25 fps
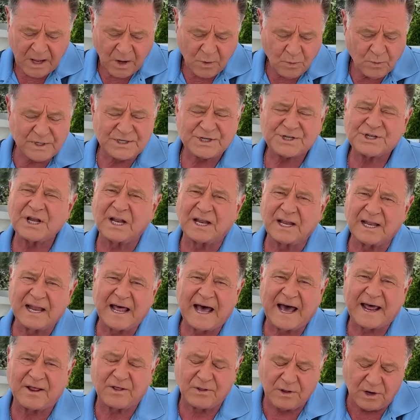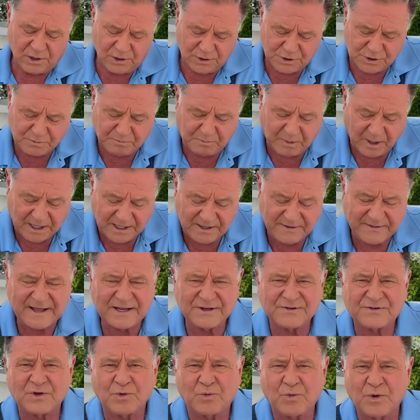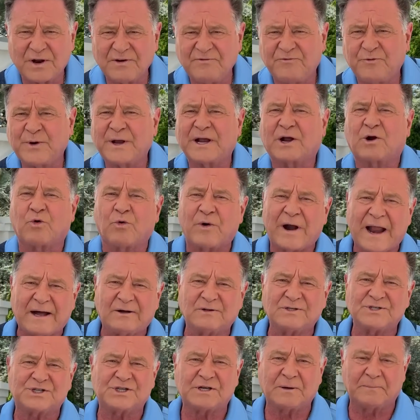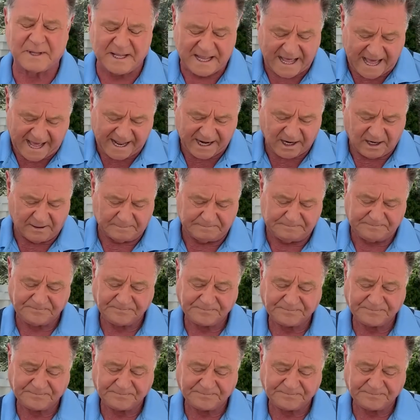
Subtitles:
We sell a lot of those, but they said, what if we ground some of that up